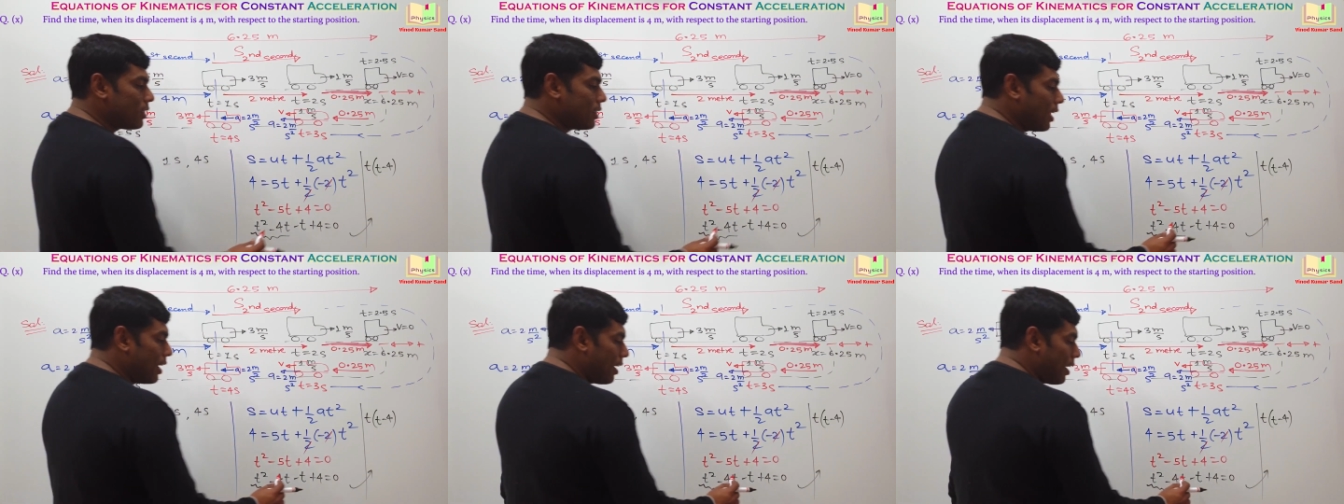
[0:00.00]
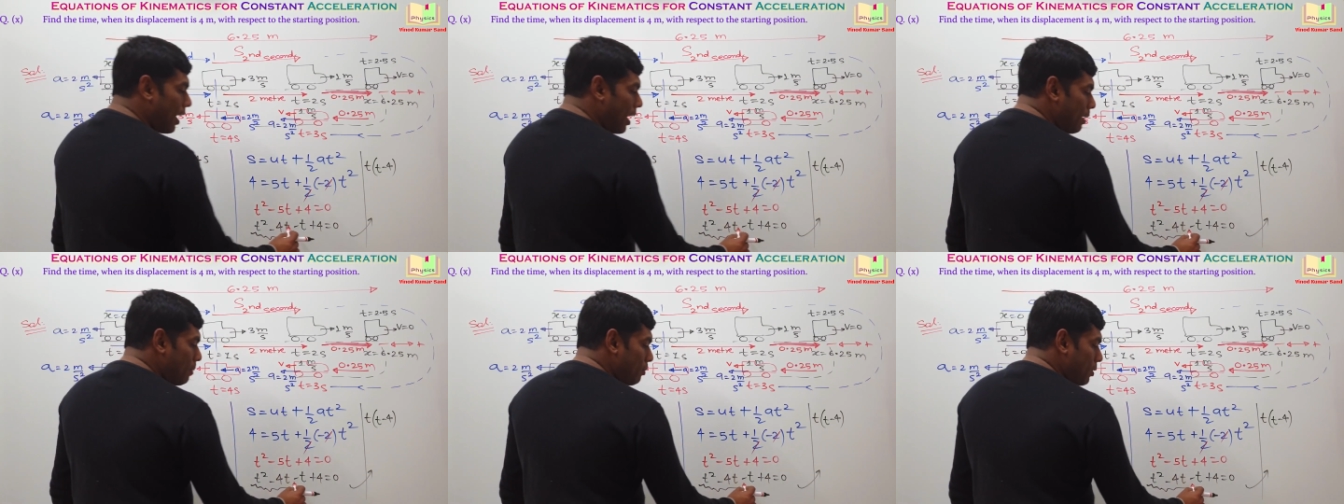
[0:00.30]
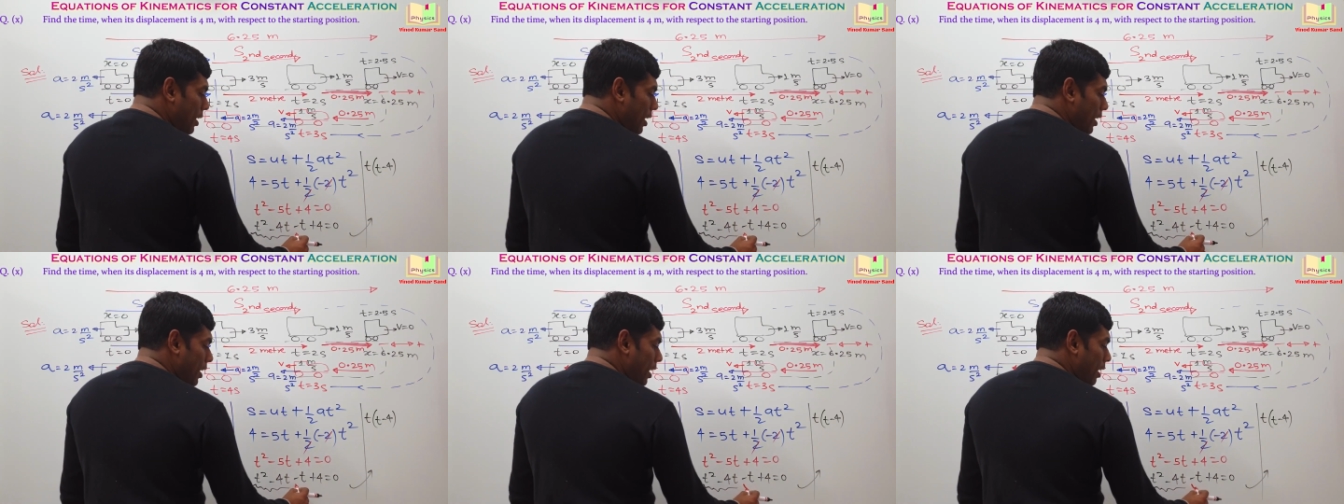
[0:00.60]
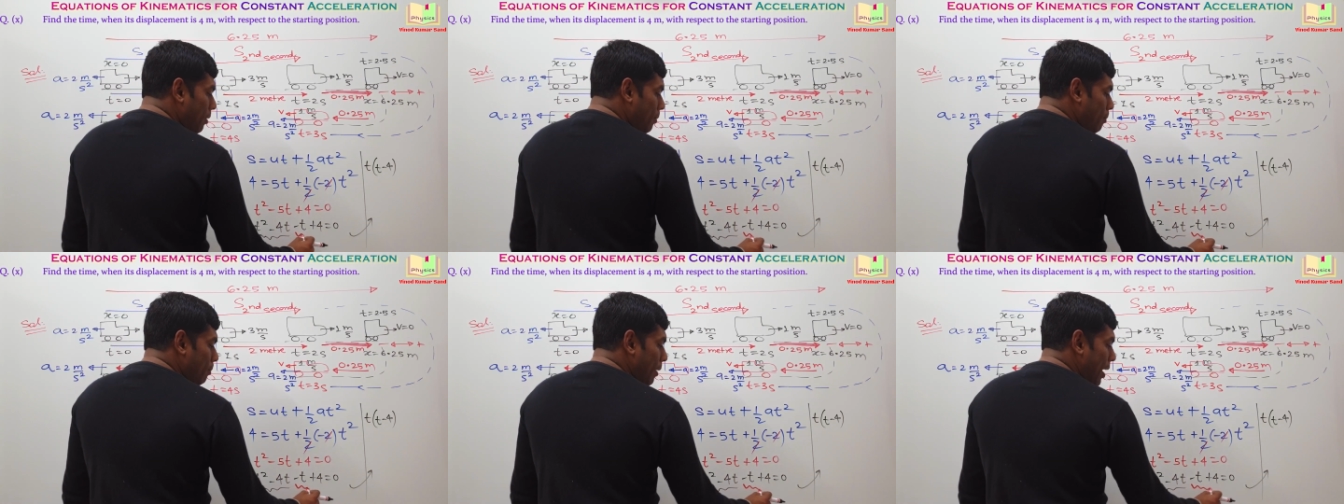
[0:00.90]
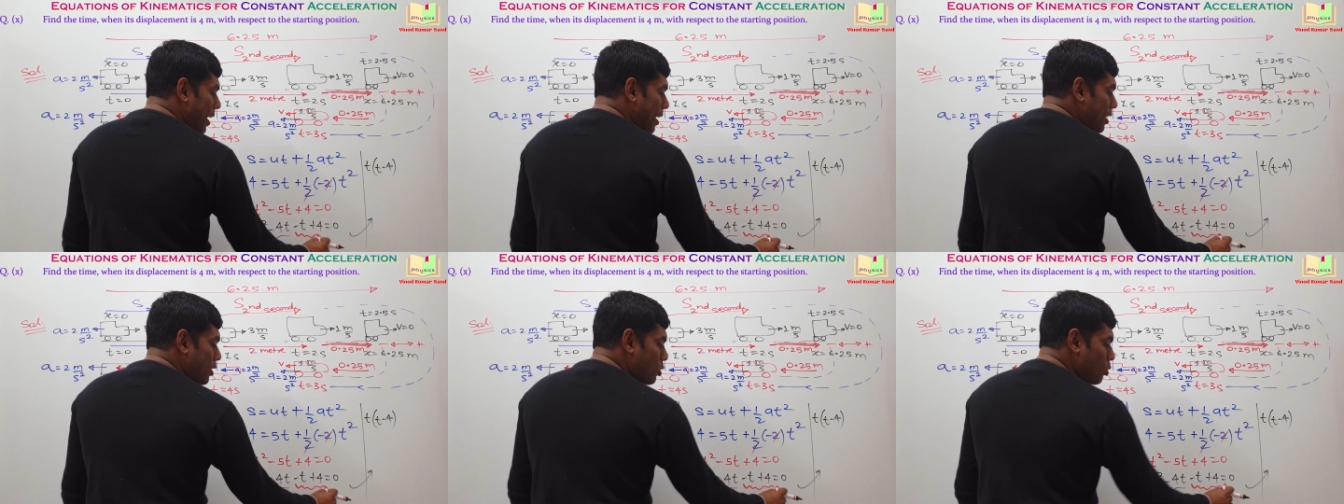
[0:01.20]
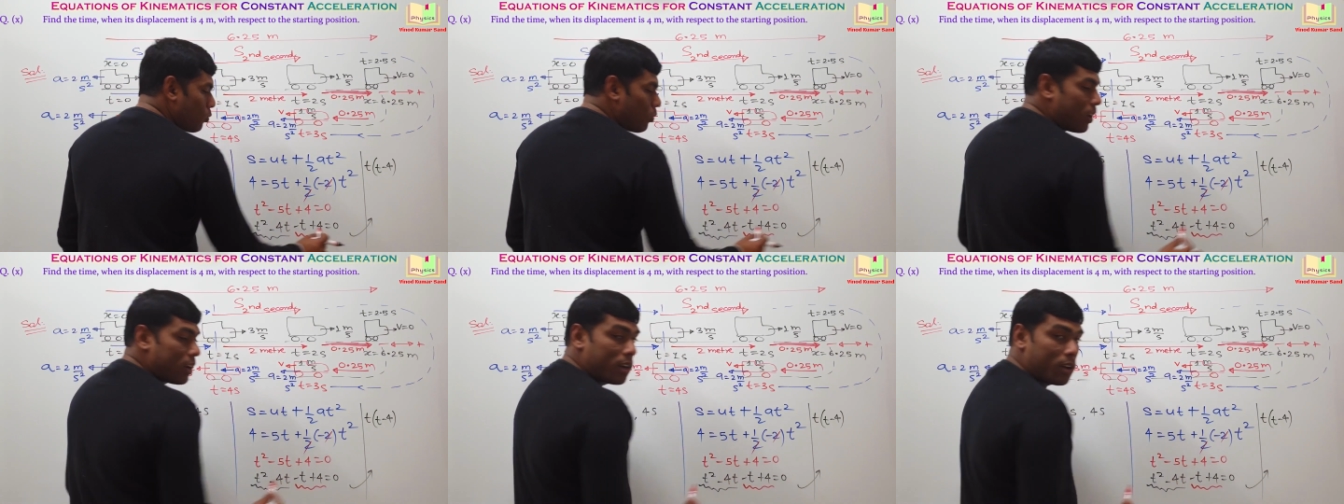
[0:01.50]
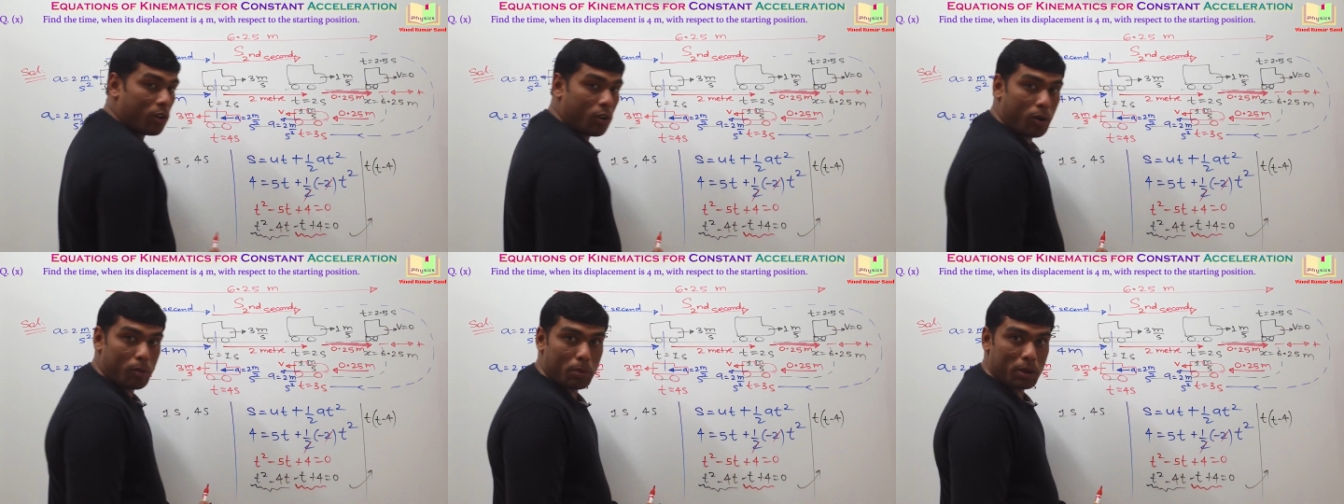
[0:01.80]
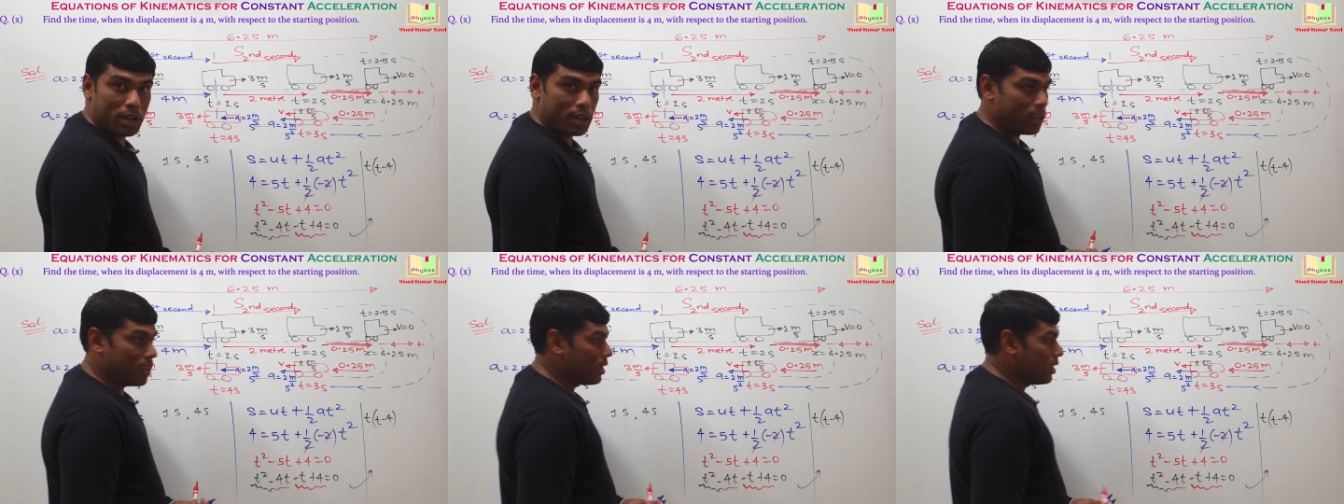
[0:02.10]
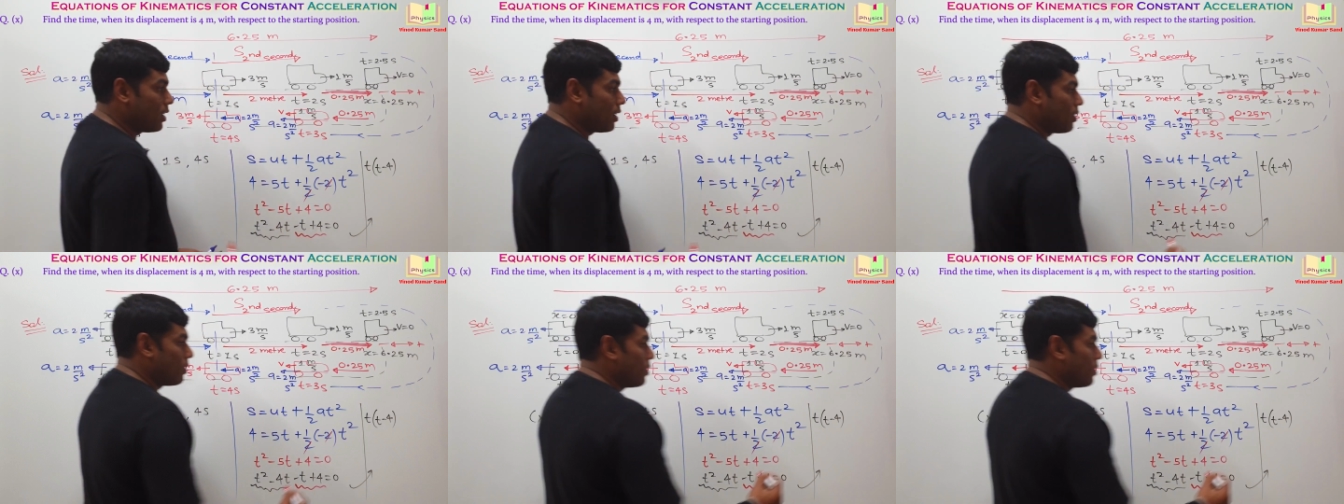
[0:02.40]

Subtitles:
Then I am taking minus 1 common here.